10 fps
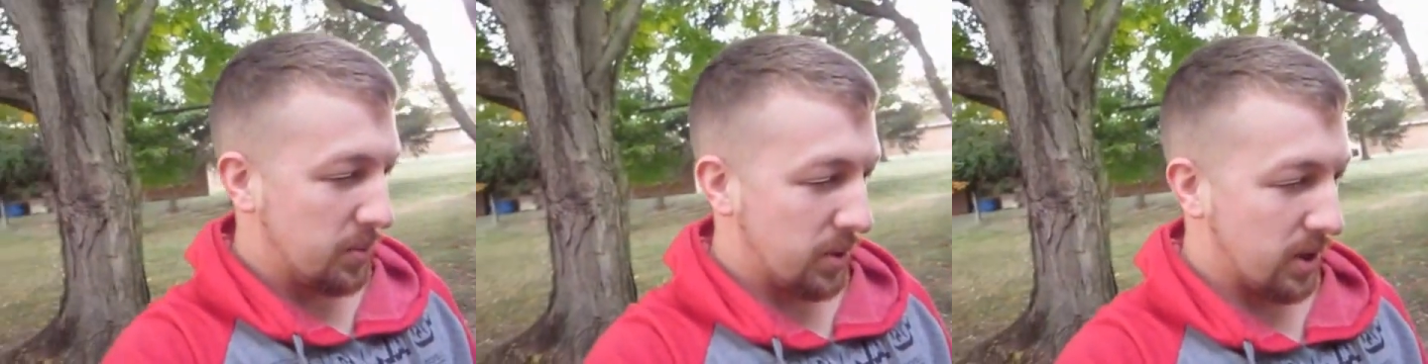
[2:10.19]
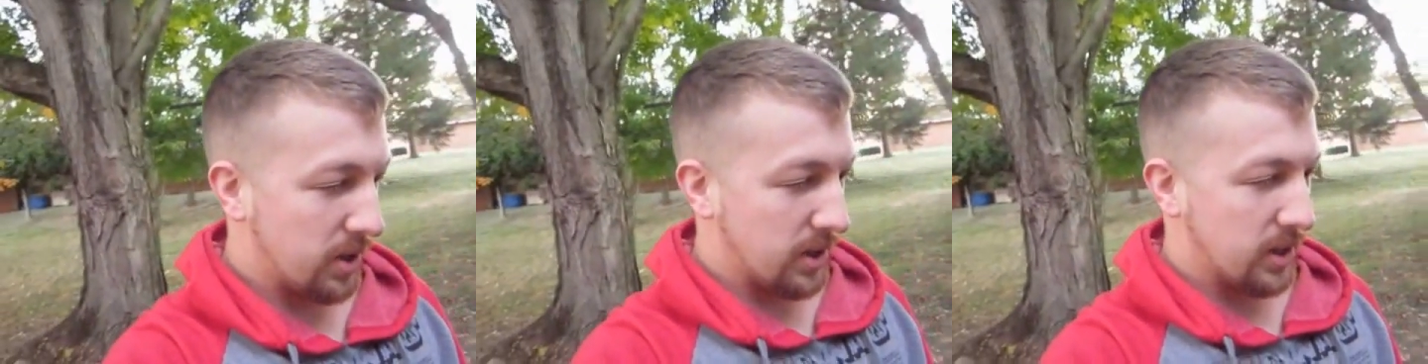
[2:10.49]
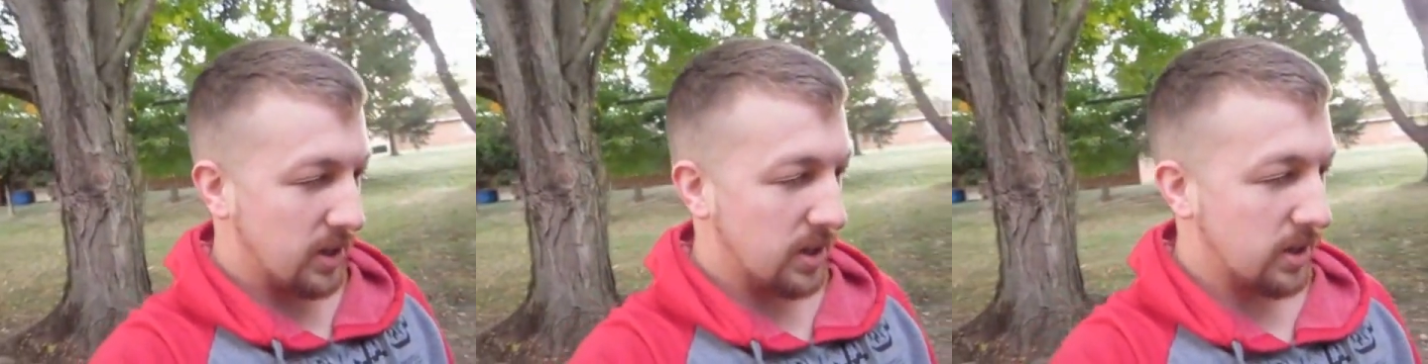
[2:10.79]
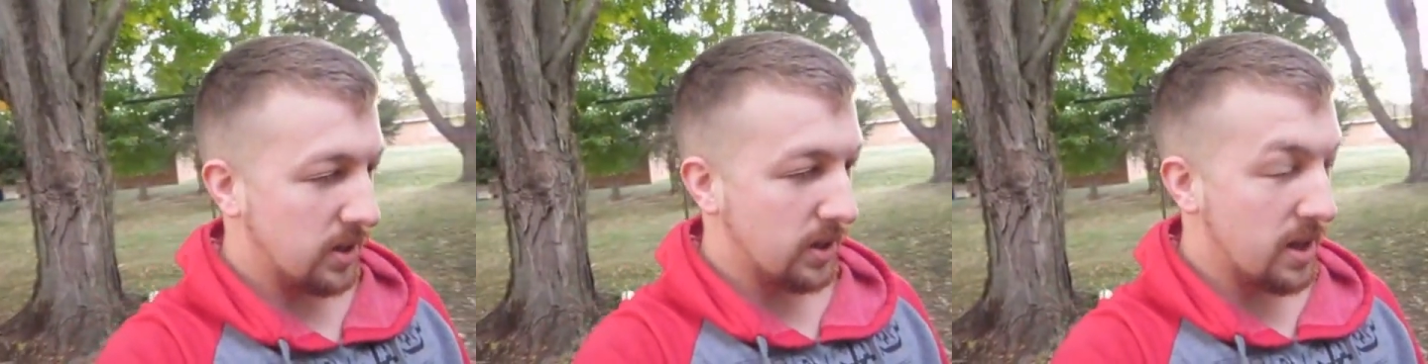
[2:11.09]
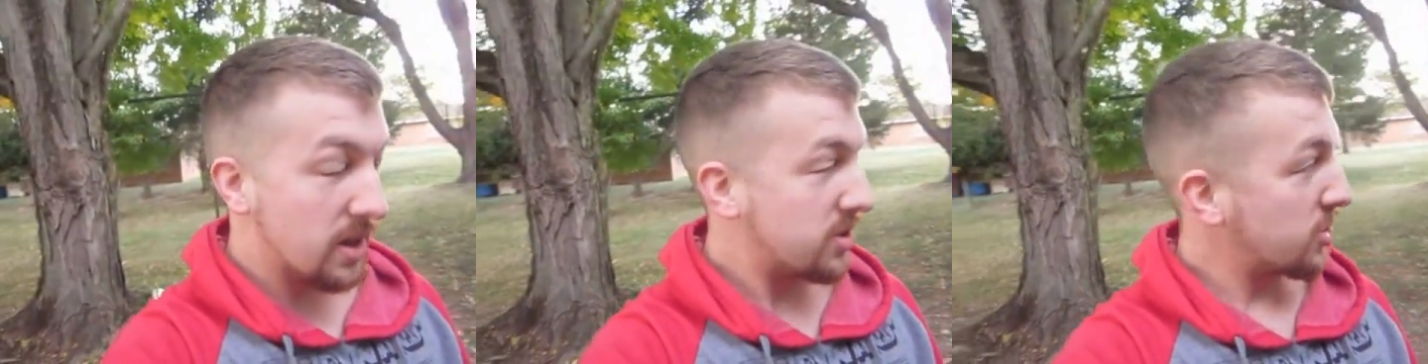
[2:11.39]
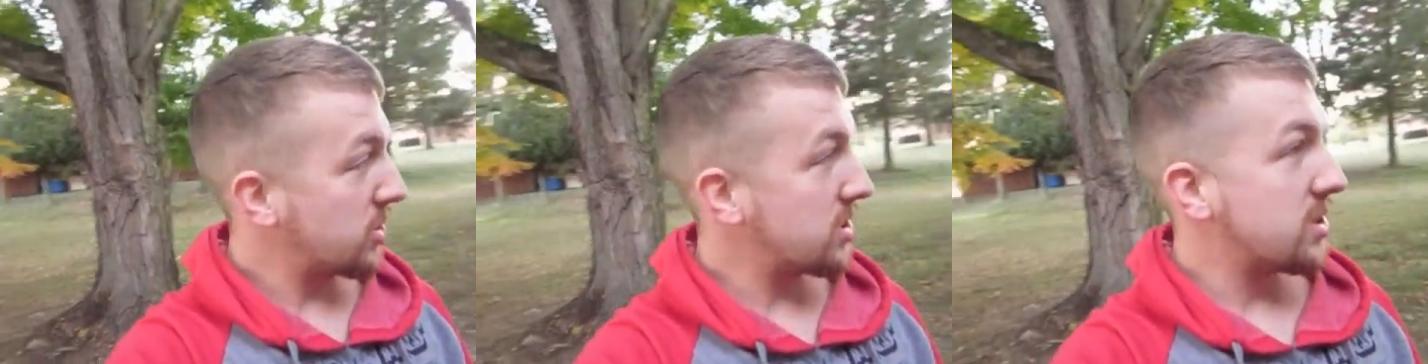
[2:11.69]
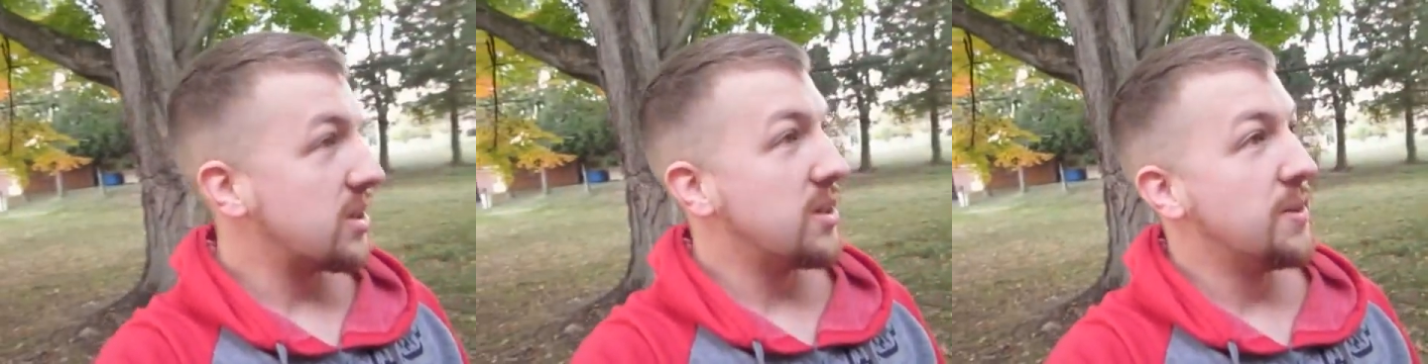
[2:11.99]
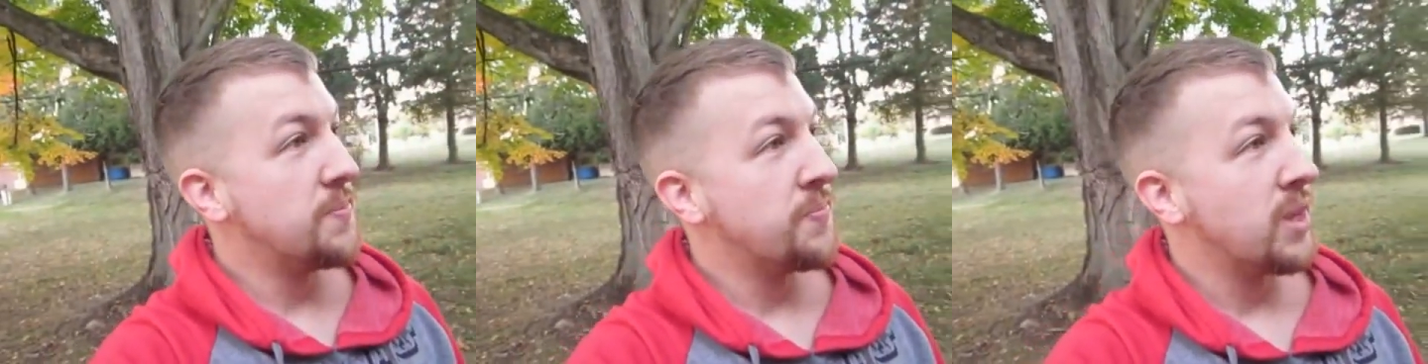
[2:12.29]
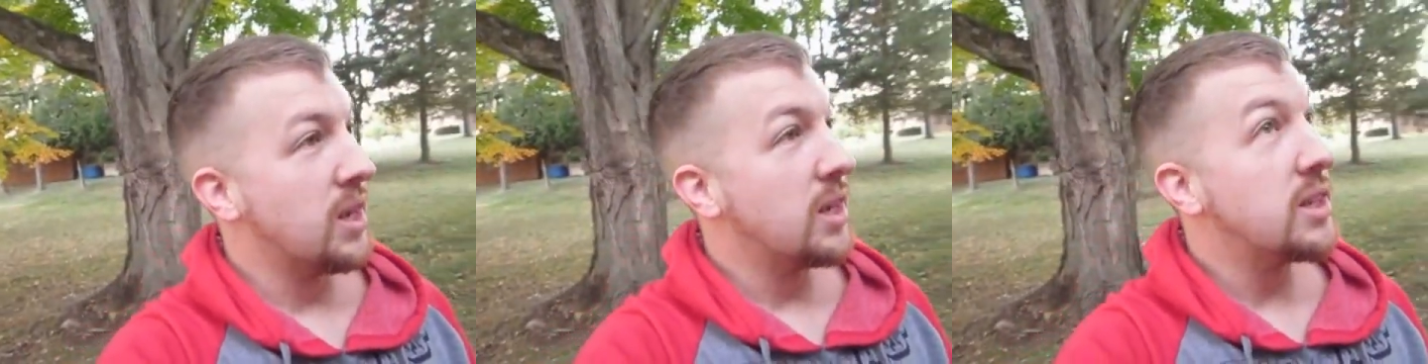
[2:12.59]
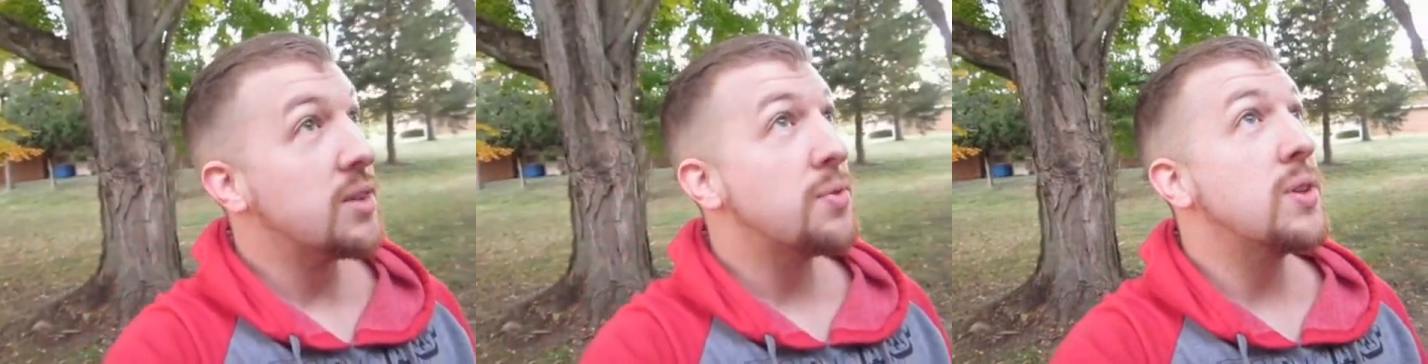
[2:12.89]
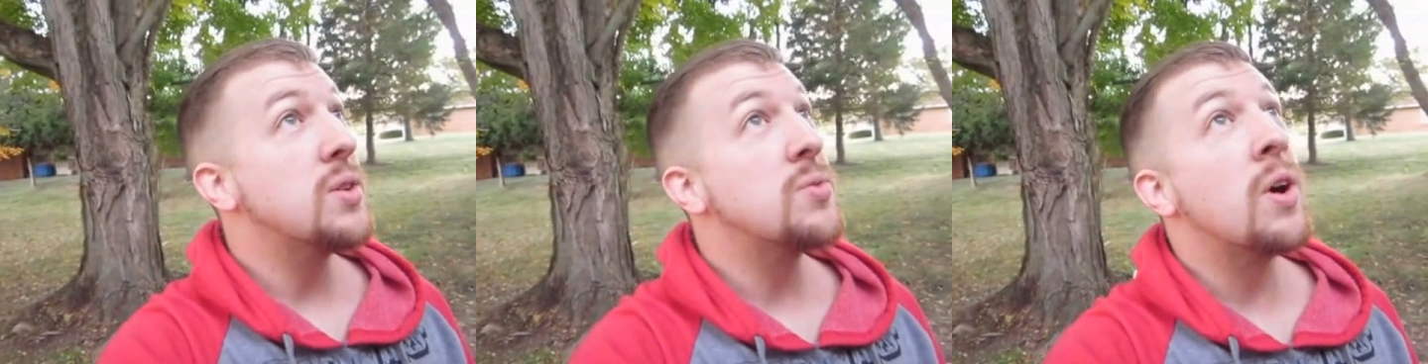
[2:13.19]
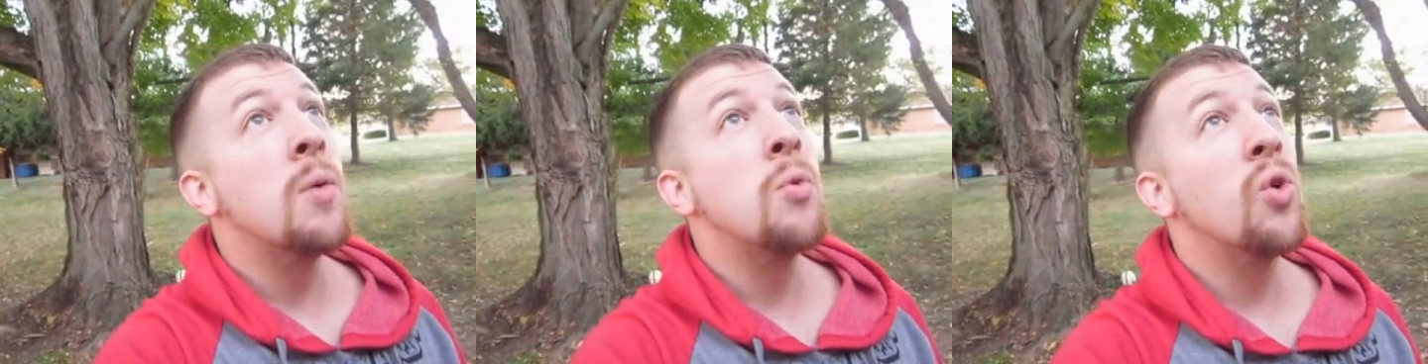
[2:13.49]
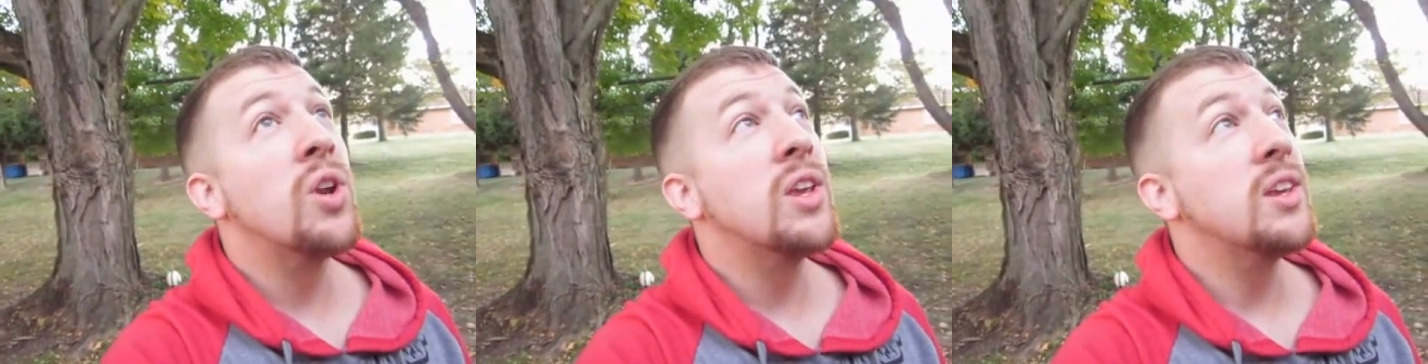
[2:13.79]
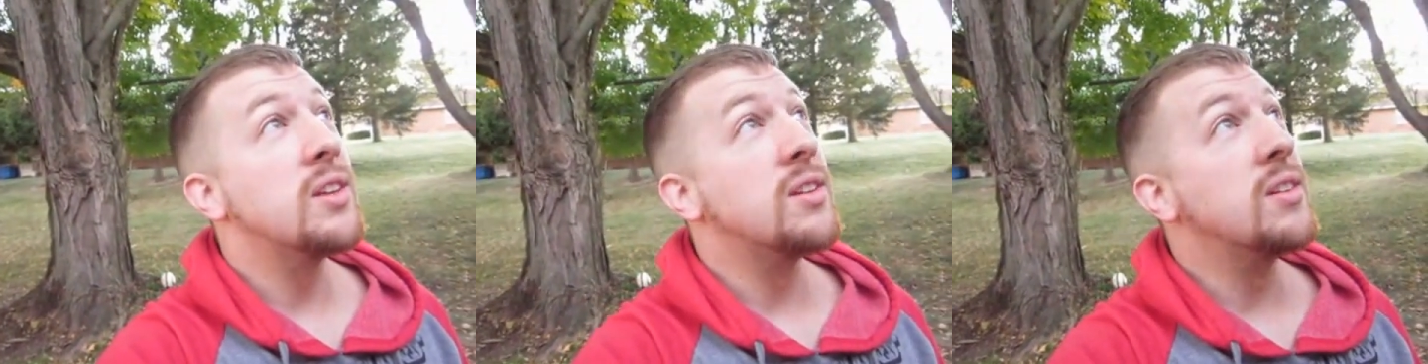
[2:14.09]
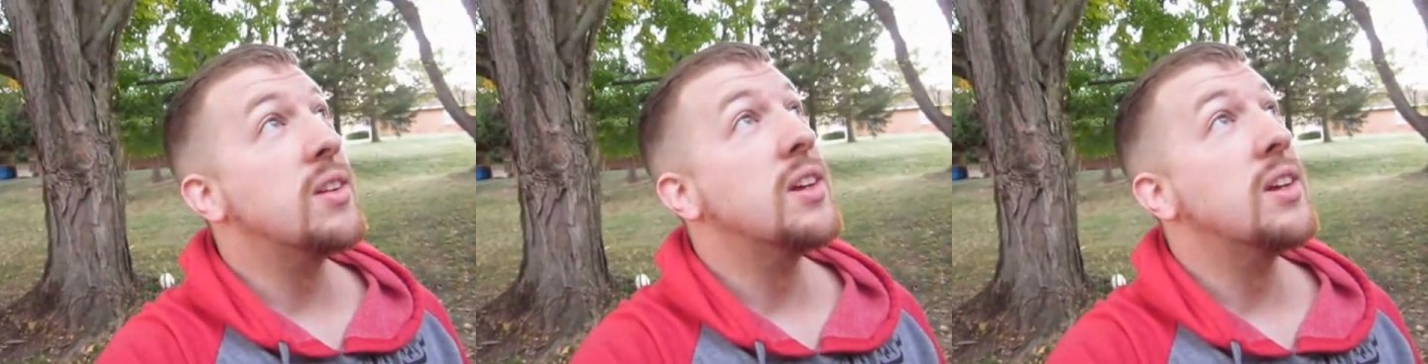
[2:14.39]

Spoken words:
But yeah, so it's definitely a fall morning, and